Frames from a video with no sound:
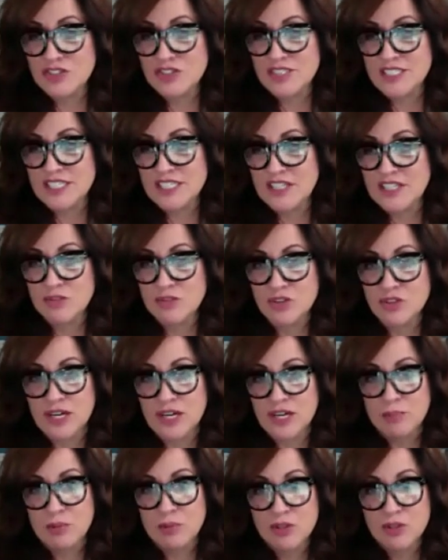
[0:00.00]
You'll see them try
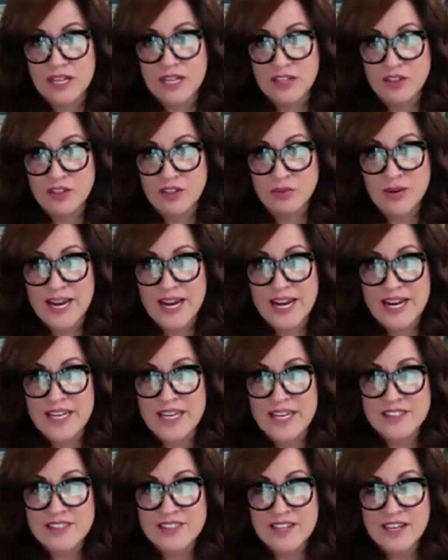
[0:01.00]
to pull on the
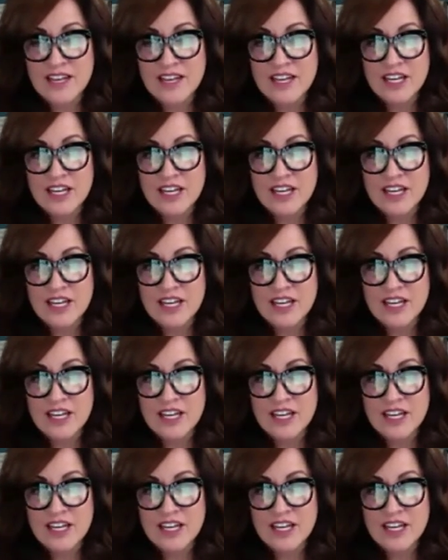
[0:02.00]
reins,